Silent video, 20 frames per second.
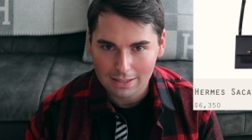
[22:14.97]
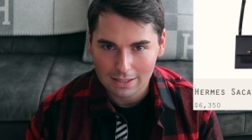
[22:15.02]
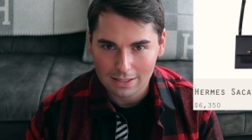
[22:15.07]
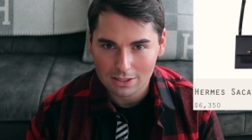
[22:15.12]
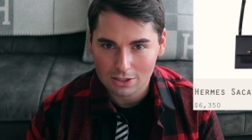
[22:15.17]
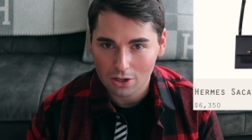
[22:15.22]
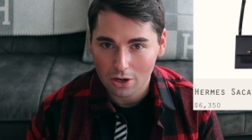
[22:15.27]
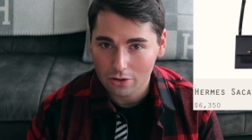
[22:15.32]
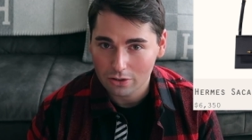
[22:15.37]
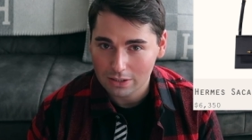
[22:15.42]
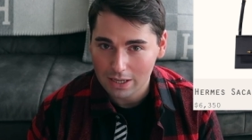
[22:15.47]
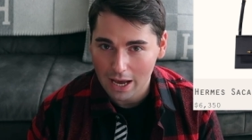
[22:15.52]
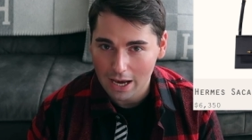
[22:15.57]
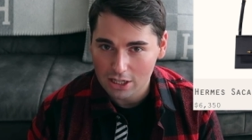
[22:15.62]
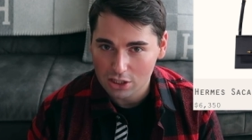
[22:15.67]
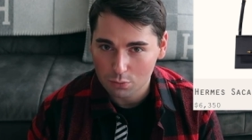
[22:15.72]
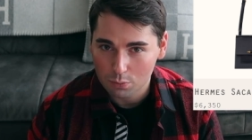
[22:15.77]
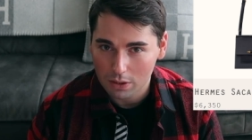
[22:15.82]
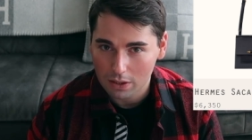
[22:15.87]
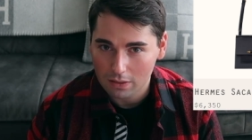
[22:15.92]
It's not
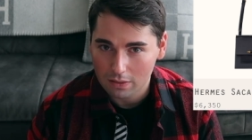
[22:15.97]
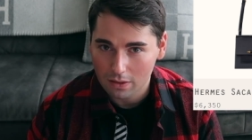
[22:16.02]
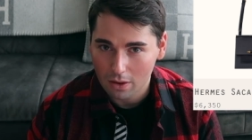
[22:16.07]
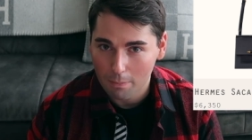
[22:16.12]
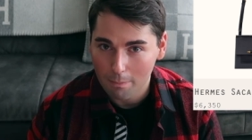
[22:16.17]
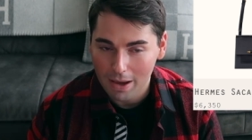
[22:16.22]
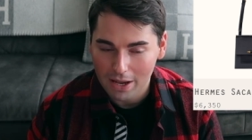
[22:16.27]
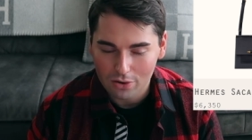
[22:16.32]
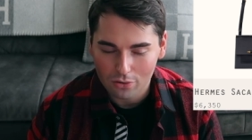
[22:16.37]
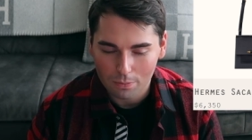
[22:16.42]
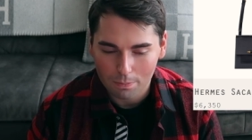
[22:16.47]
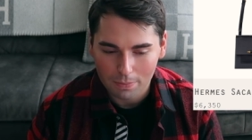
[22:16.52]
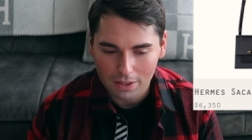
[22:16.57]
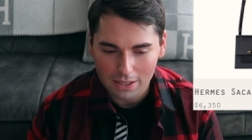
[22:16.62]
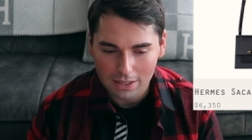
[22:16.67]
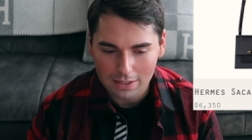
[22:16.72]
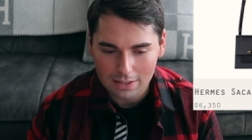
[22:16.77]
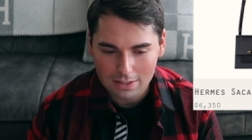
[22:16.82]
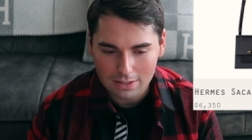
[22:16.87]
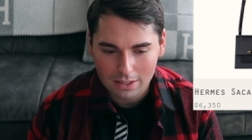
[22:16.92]
attached with a metal
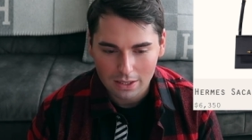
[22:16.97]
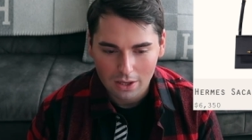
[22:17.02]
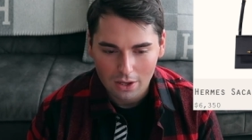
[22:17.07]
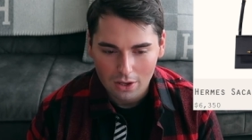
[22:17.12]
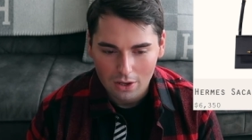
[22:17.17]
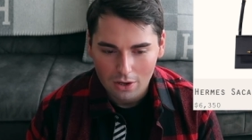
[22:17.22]
piece.